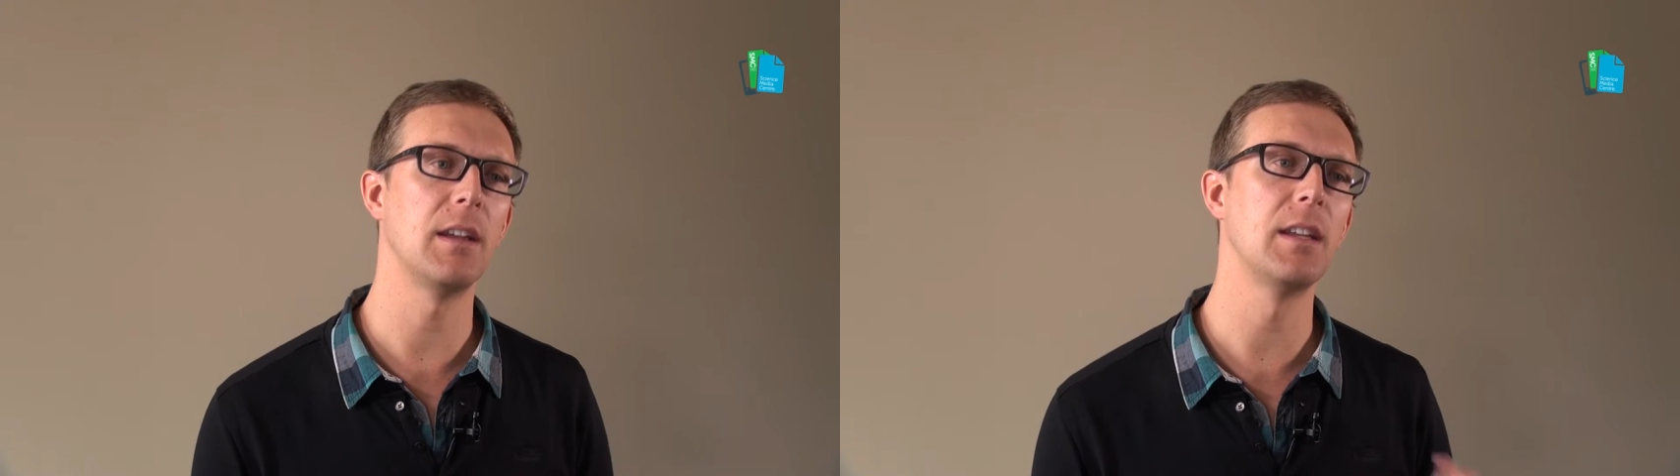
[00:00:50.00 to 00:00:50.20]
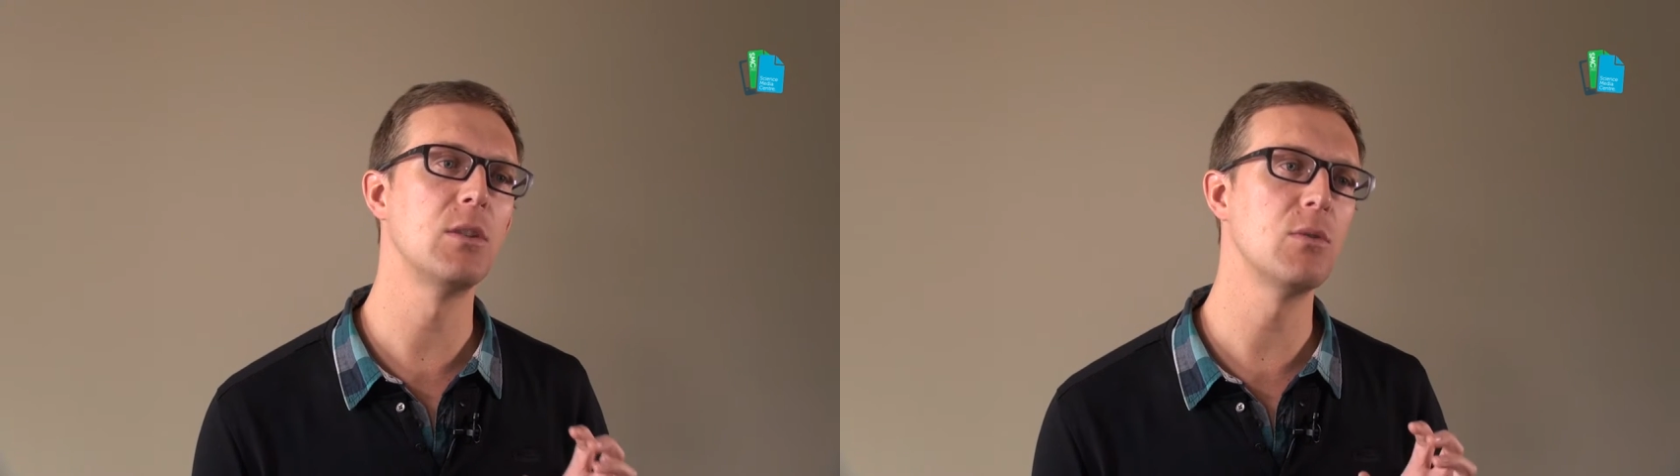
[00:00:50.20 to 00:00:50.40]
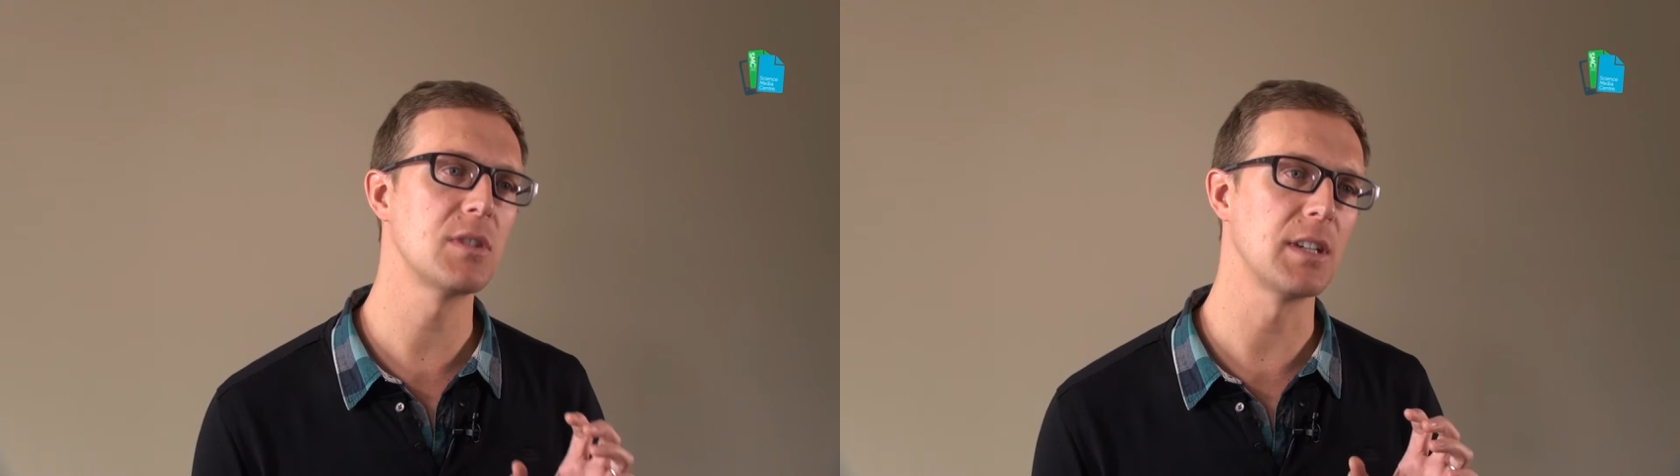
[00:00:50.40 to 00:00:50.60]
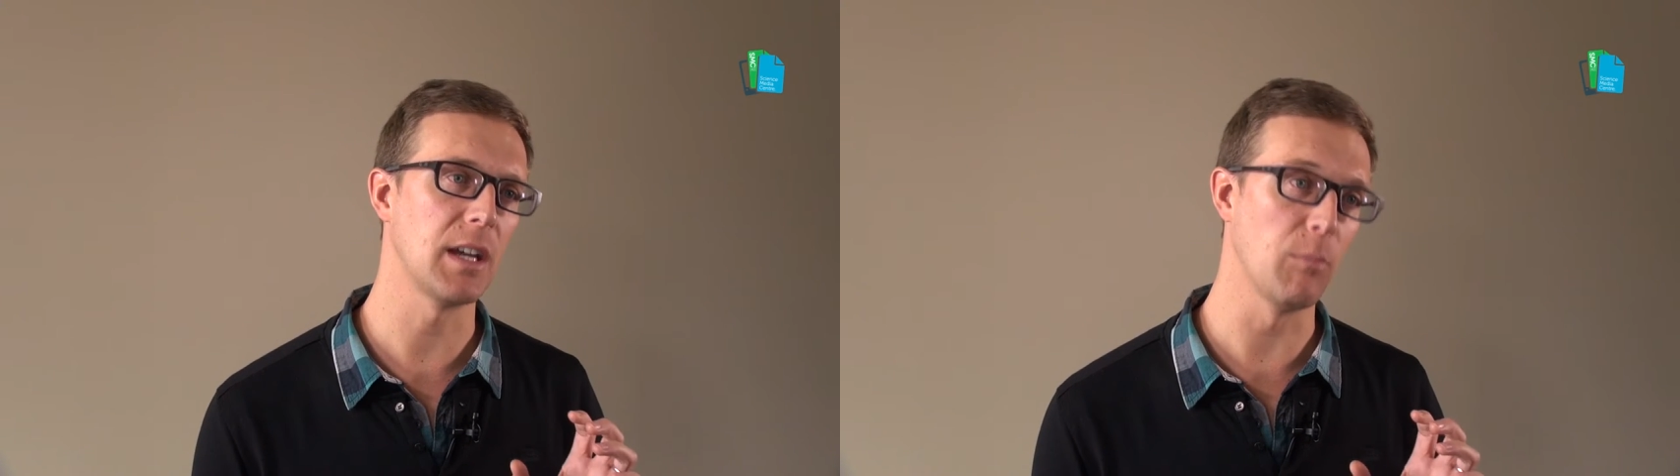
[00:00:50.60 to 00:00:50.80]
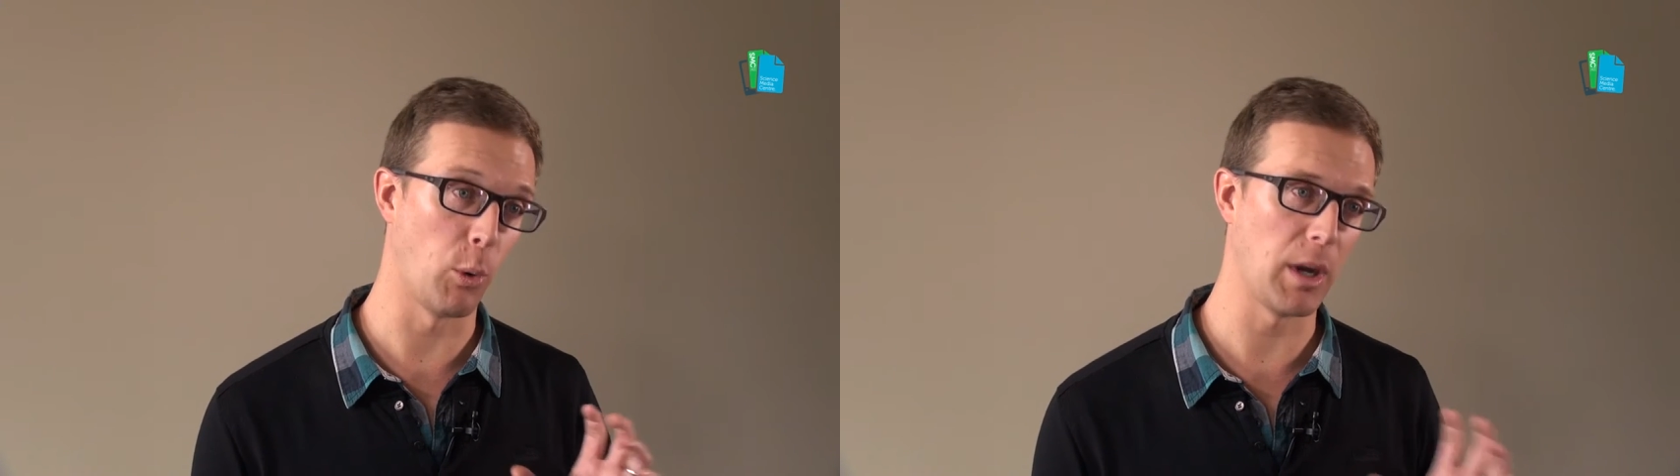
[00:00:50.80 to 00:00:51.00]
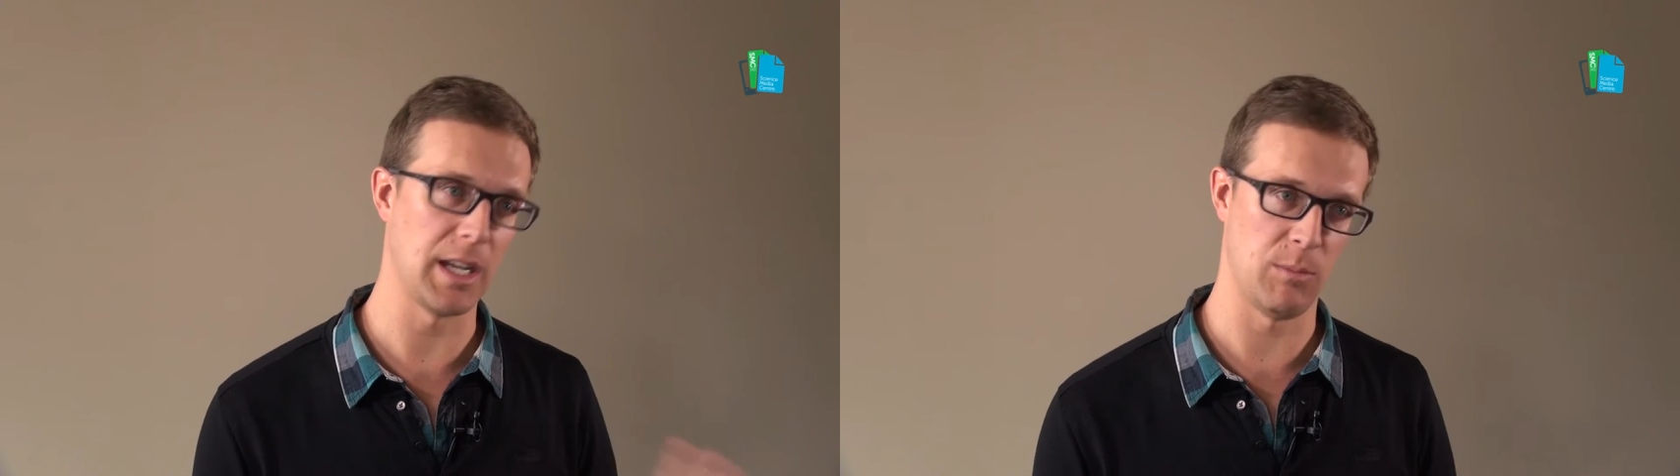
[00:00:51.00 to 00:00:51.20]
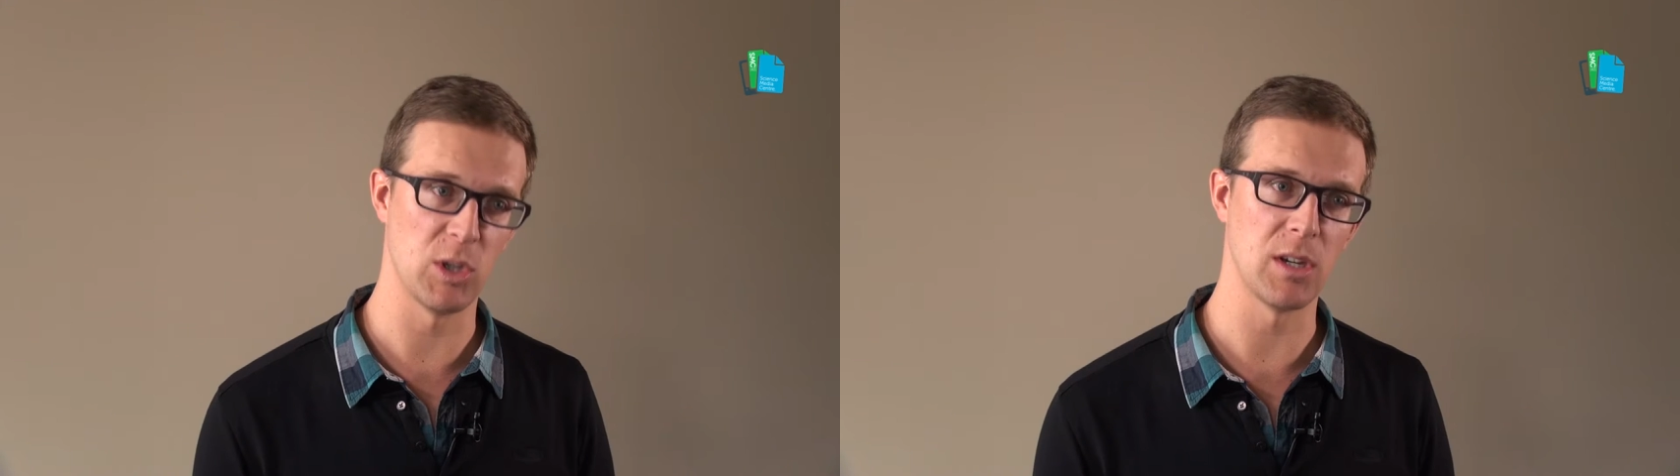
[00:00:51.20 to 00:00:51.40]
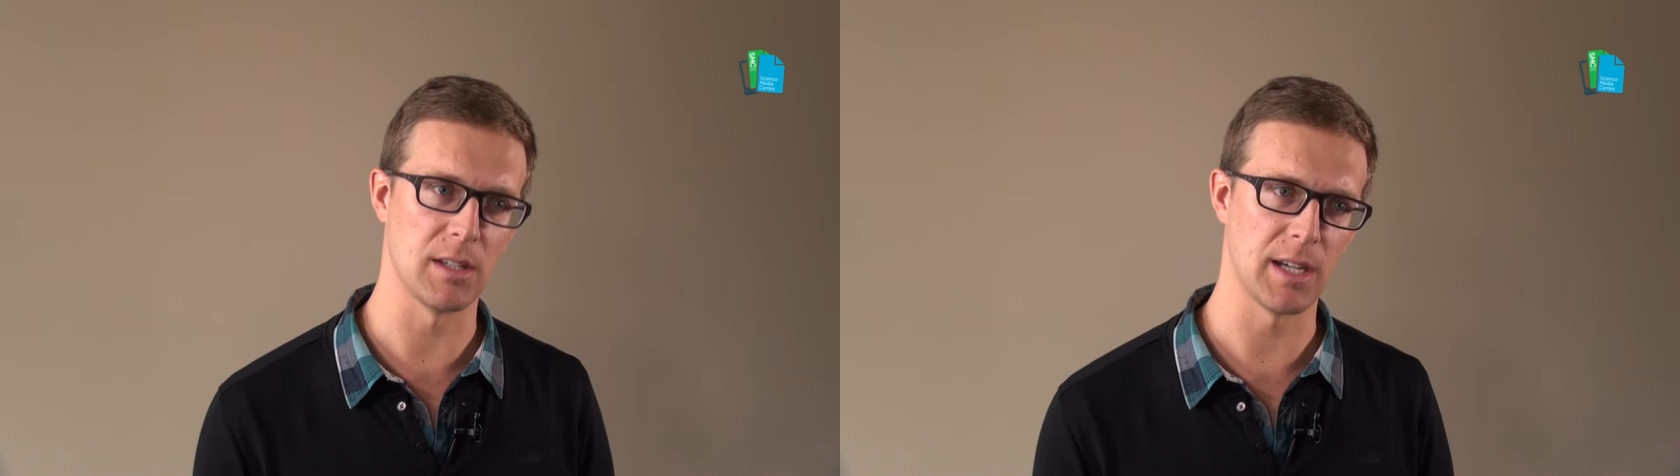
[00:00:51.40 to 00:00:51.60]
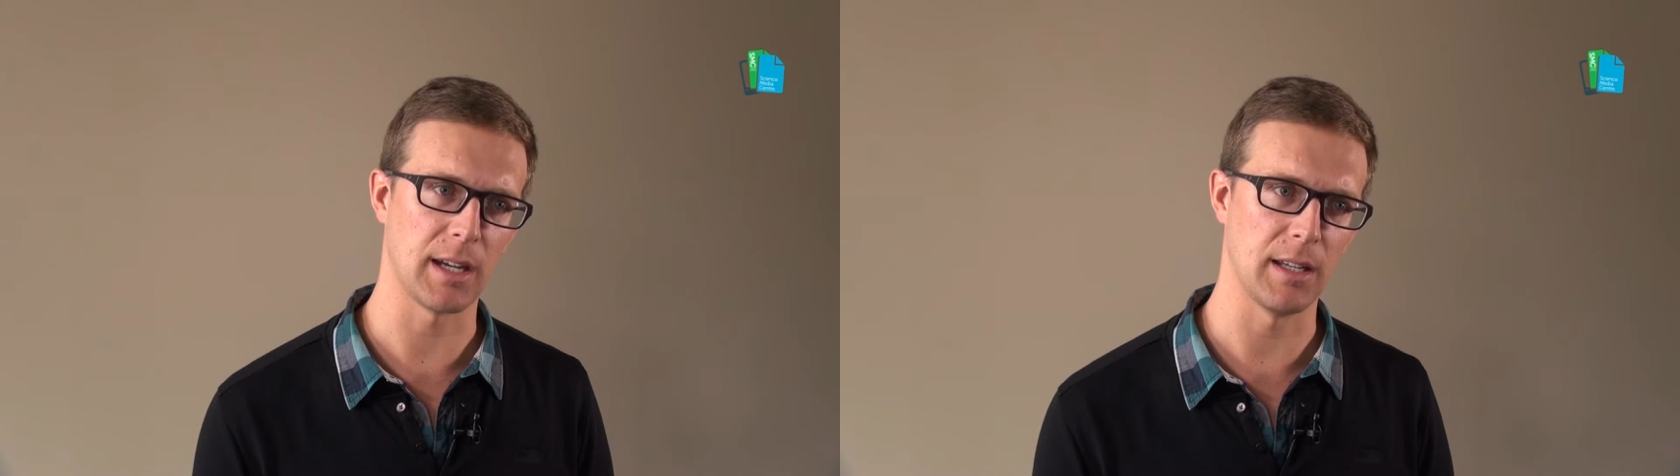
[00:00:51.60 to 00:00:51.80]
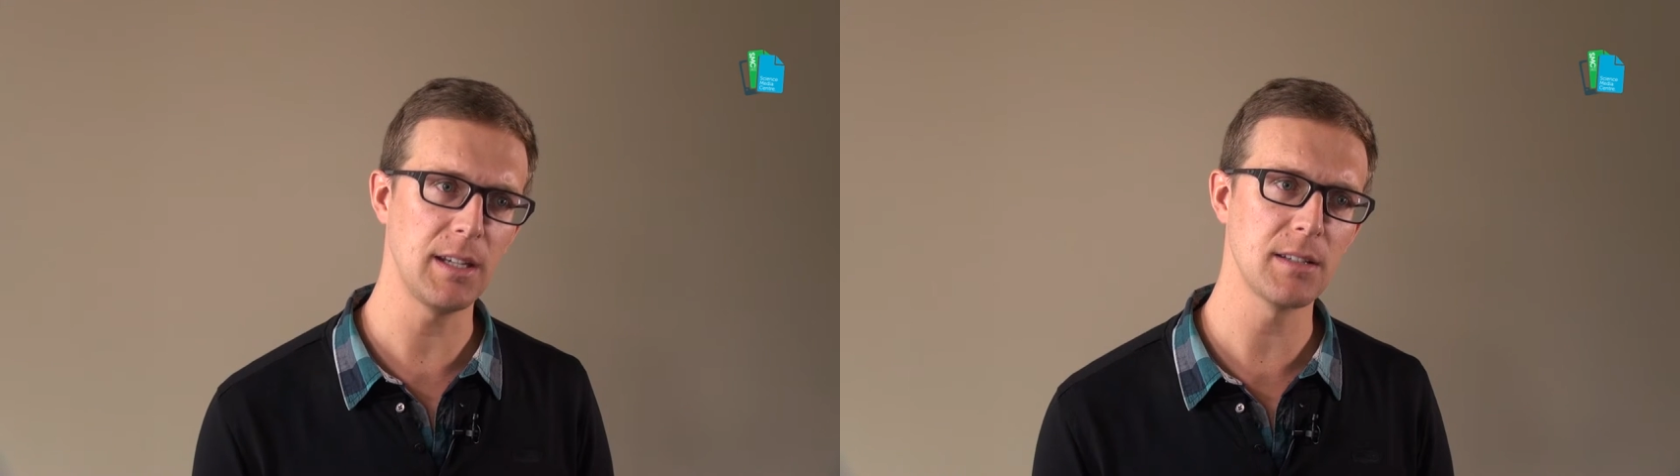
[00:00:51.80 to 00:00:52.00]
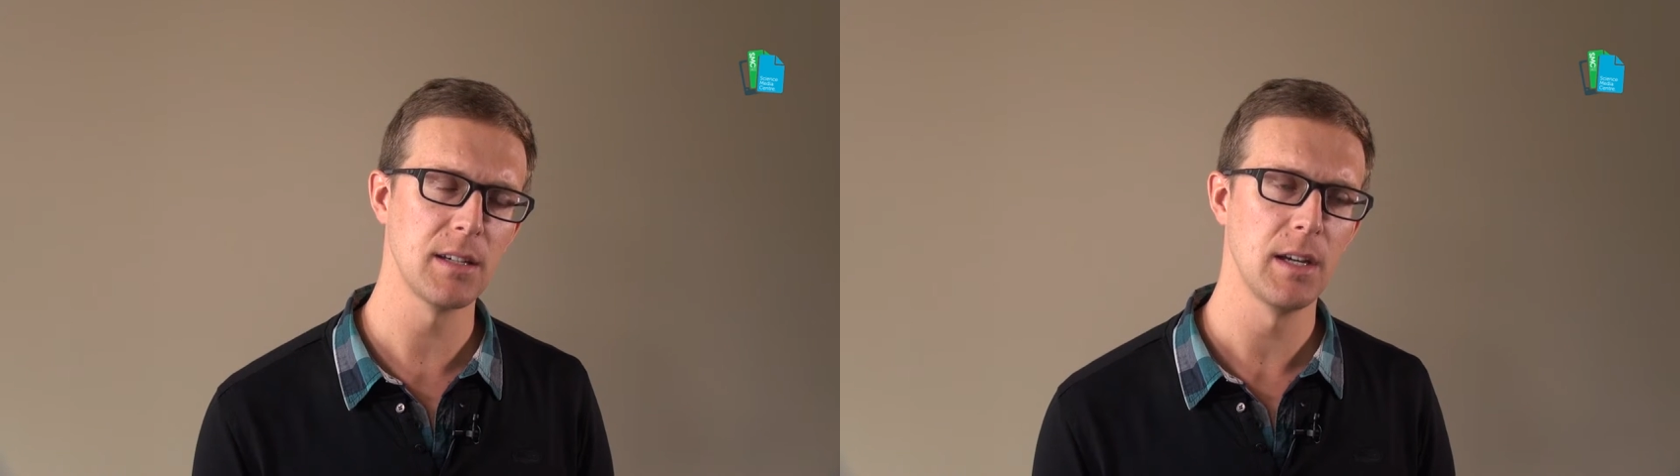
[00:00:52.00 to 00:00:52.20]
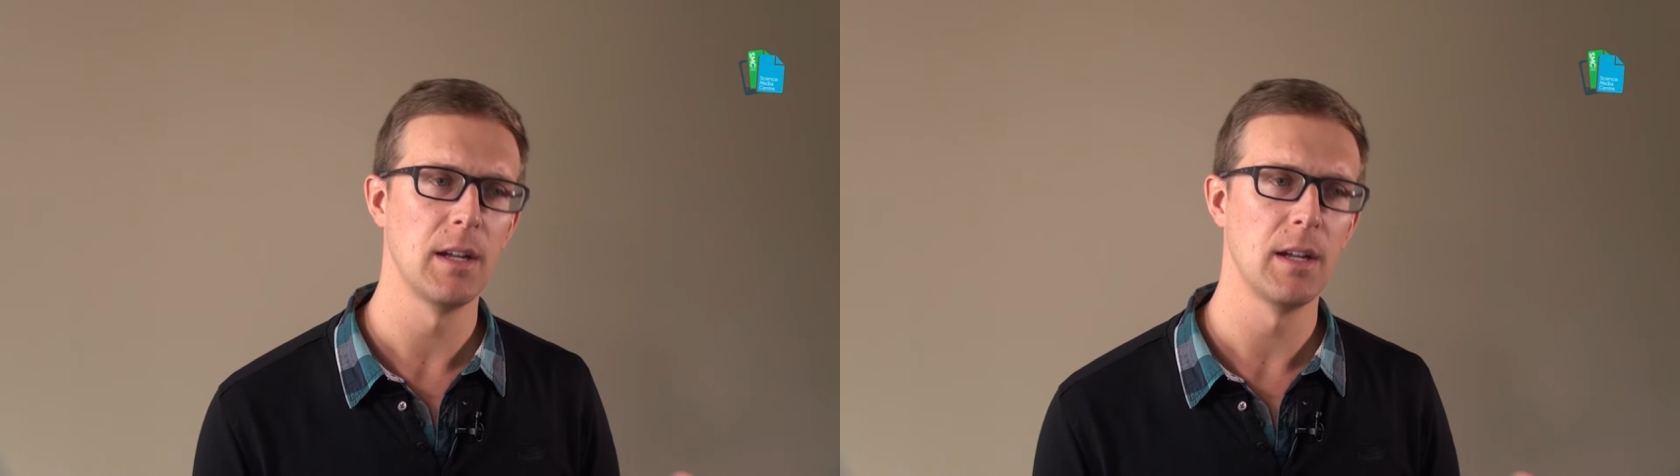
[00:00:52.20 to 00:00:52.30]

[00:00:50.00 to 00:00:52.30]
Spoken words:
using brain imaging techniques